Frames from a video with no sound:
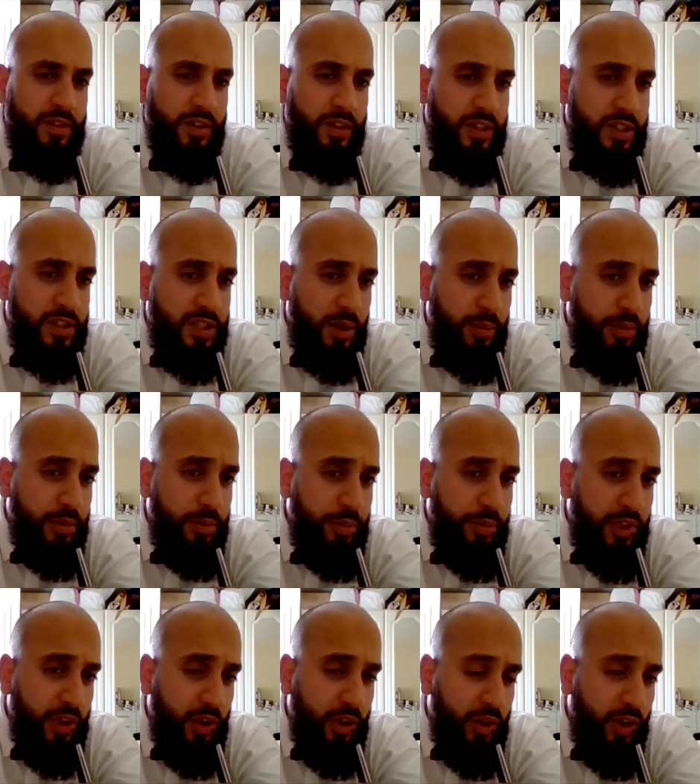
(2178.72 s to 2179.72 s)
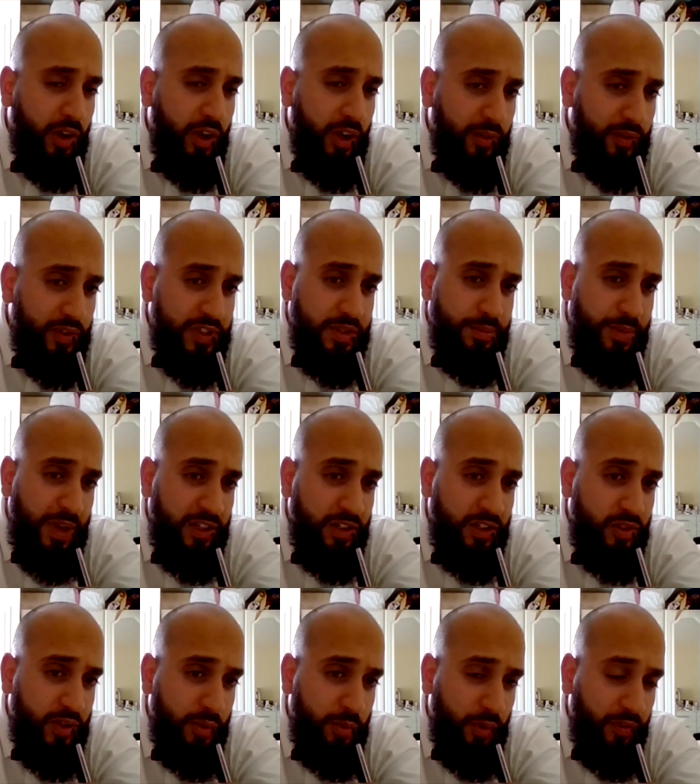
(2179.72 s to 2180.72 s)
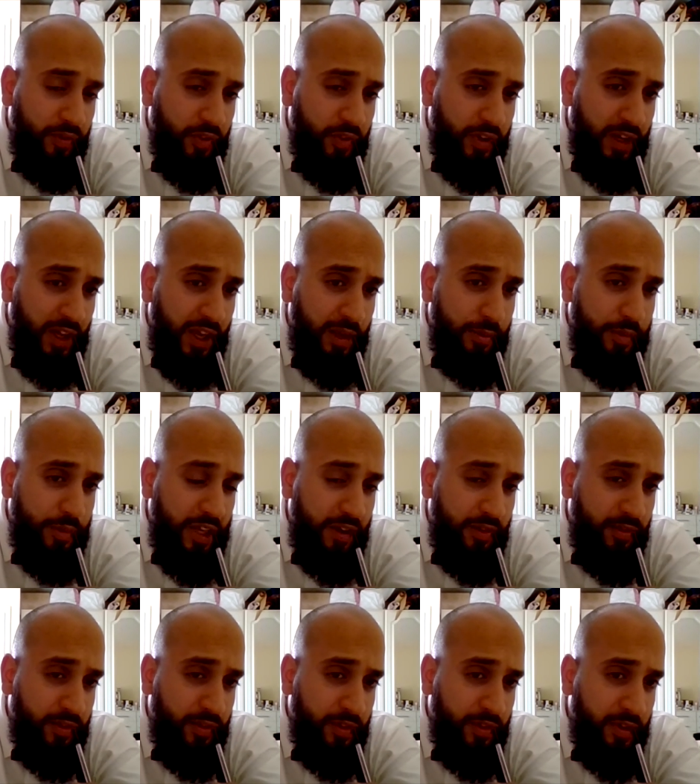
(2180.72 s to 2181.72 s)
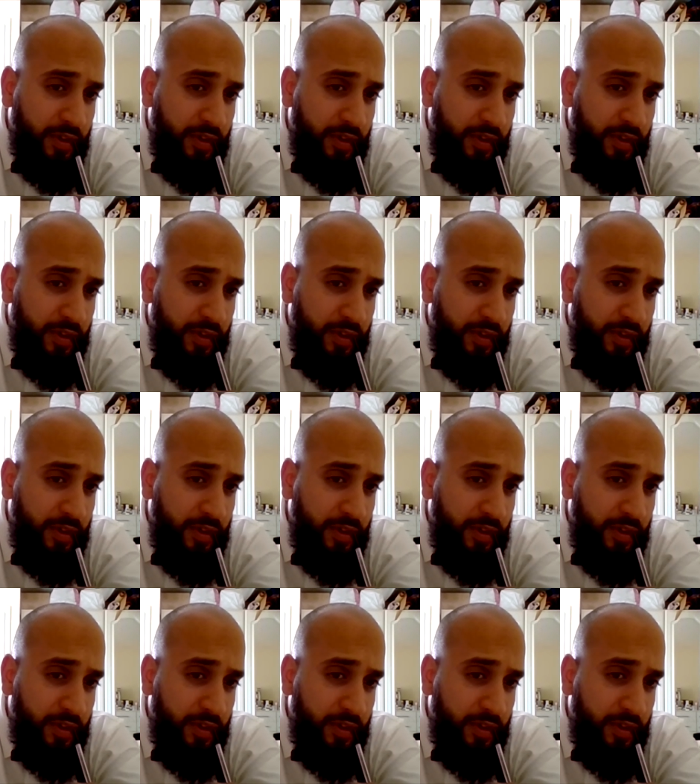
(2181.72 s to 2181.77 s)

So he's WBO. Hrgovic is mandatory what for the IBF?